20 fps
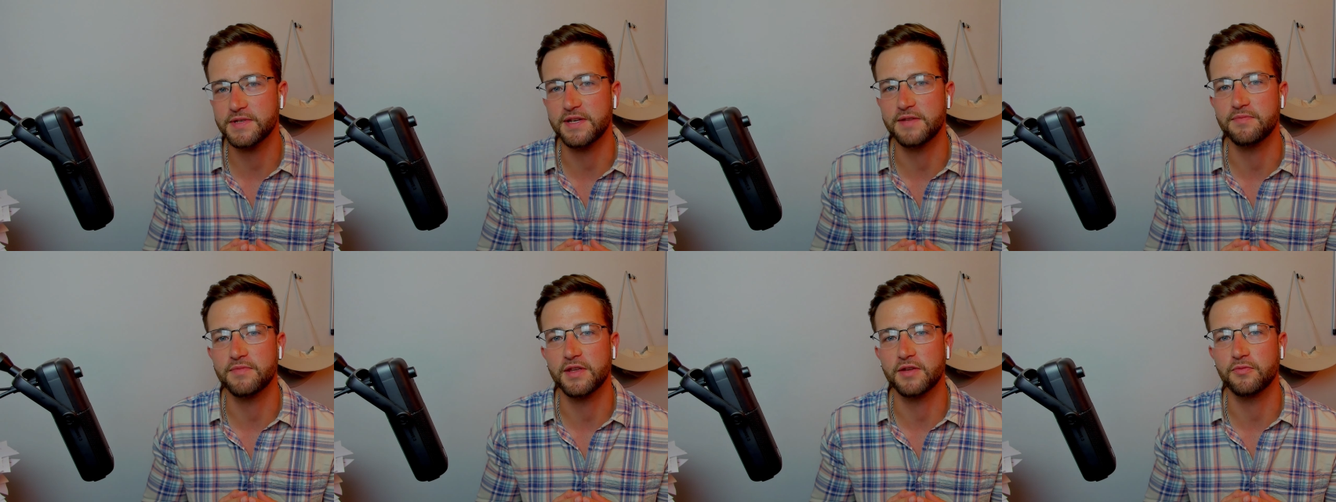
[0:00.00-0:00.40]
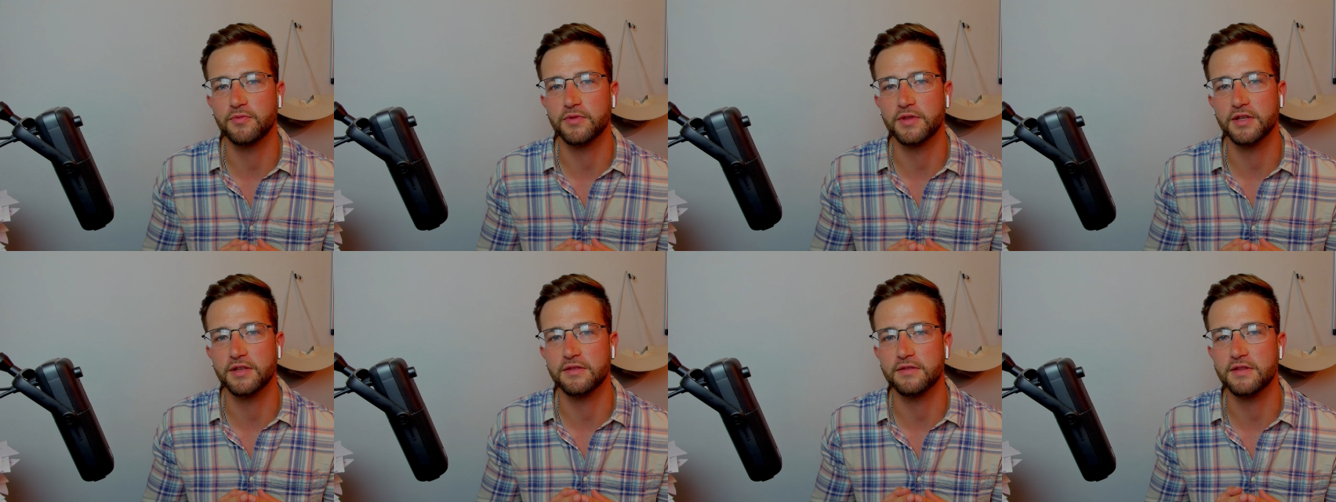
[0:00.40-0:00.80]
Same thing
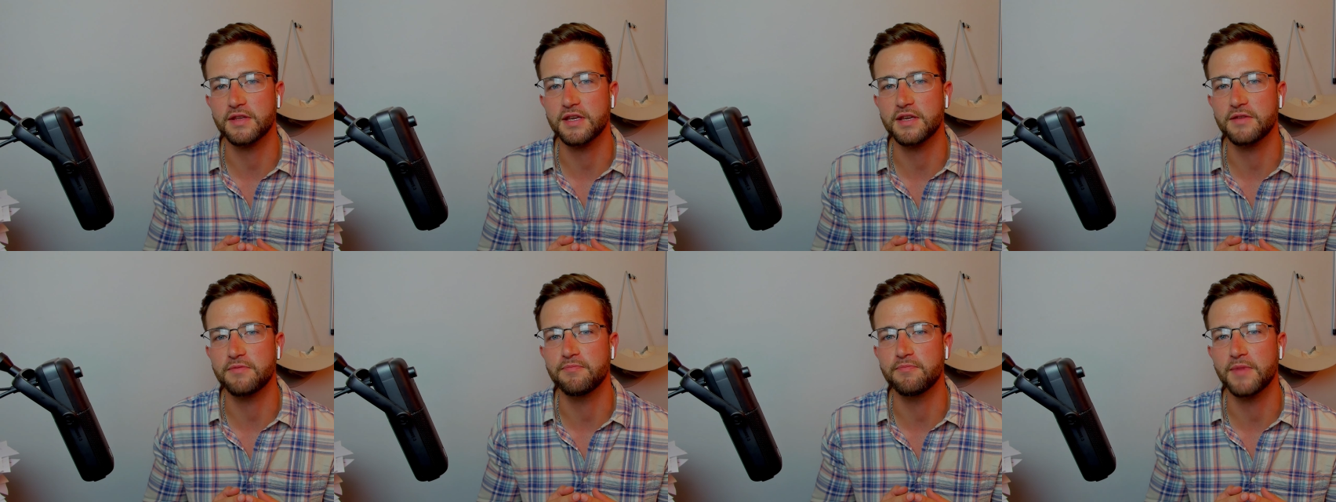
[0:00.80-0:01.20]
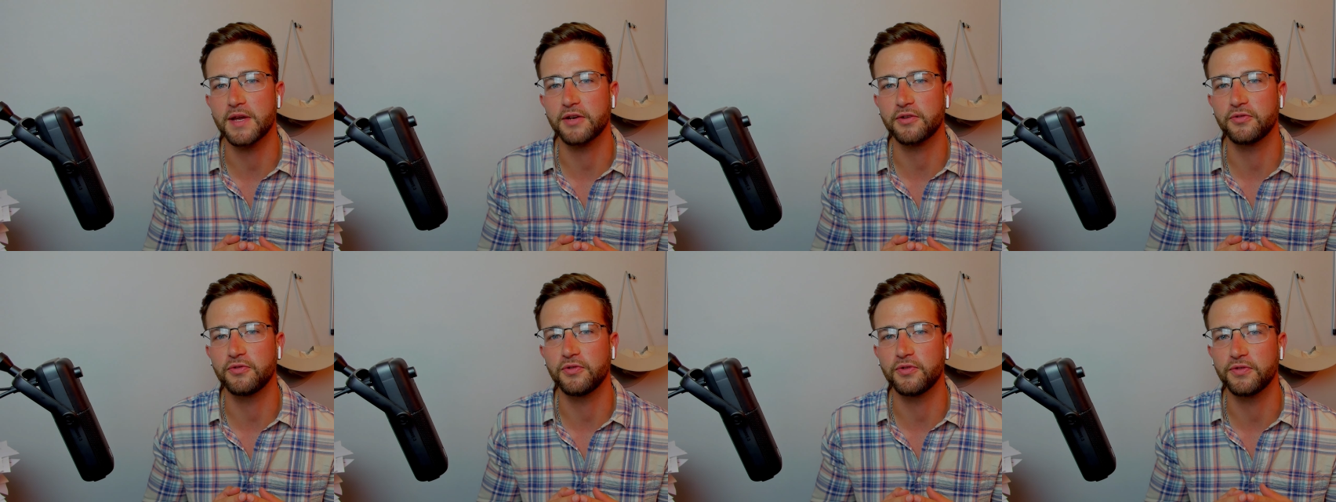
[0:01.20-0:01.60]
within the
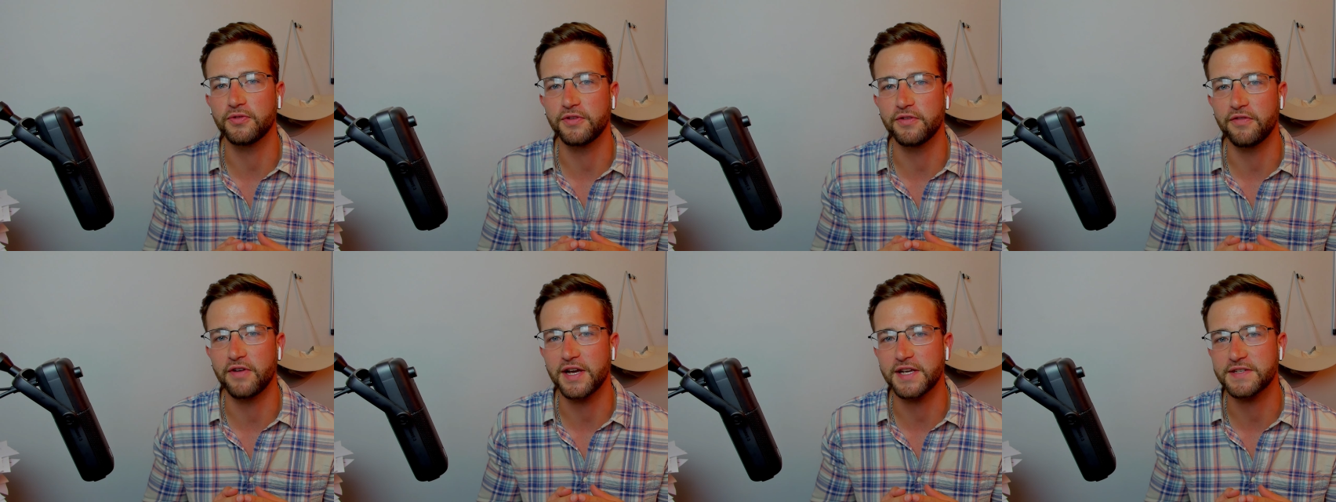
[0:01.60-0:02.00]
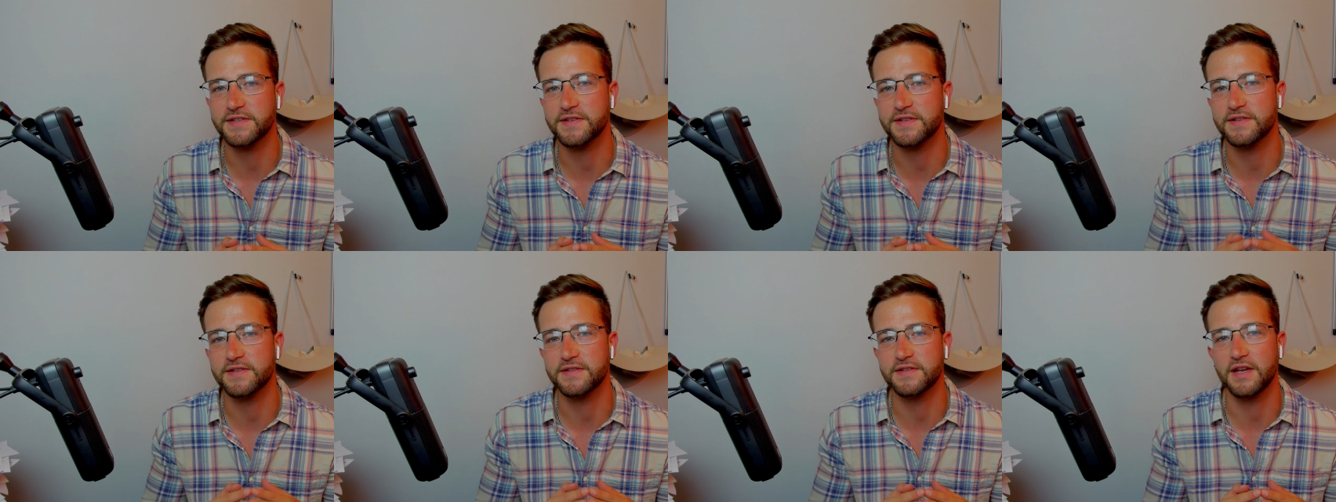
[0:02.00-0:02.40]
medical
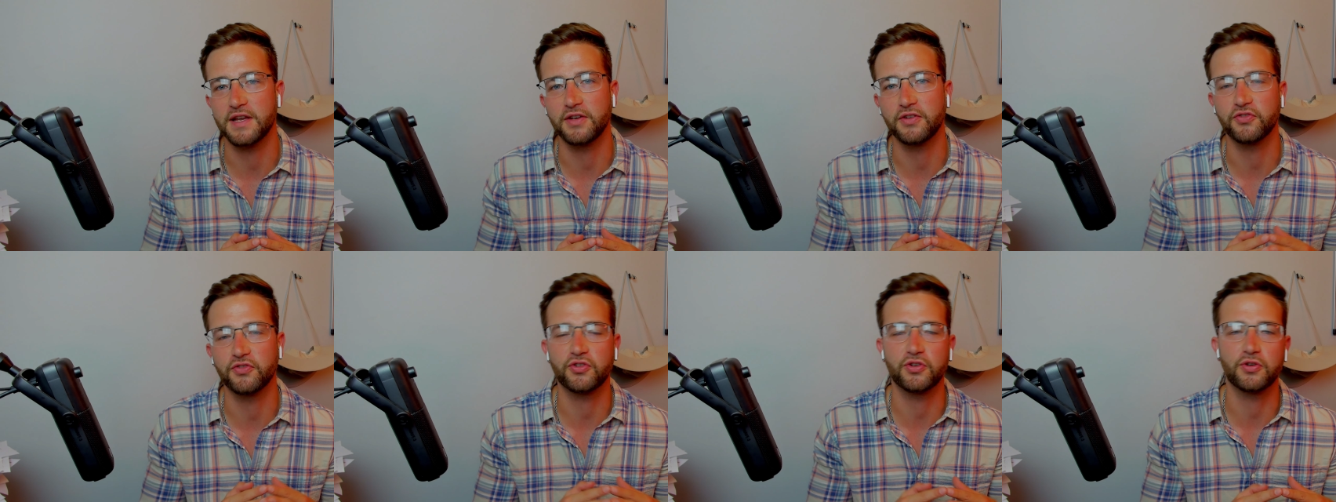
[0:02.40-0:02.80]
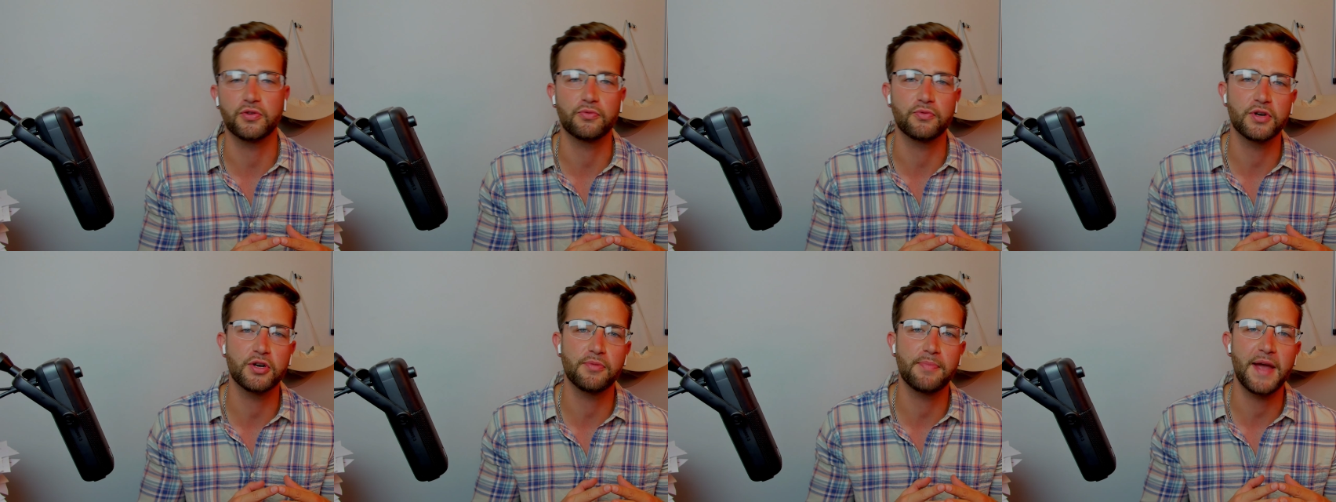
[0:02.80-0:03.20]
device sales
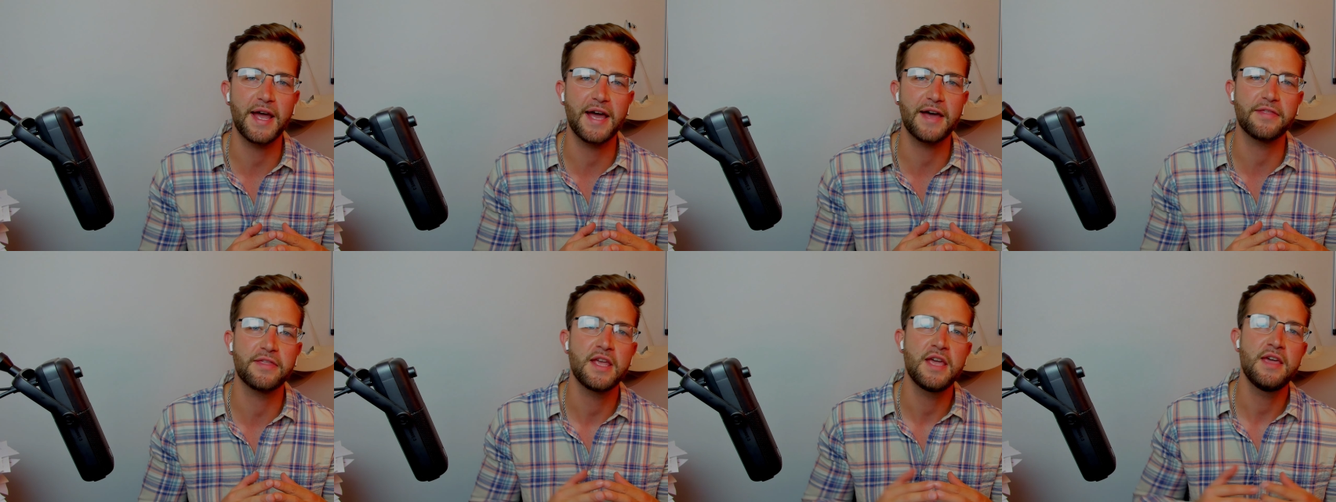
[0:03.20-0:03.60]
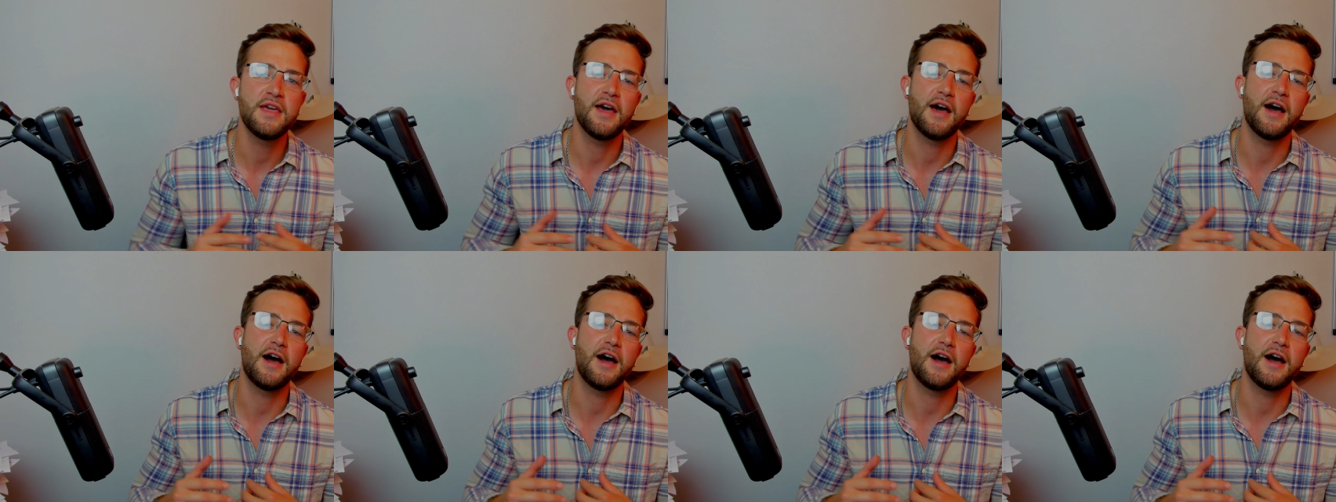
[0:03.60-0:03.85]
career path.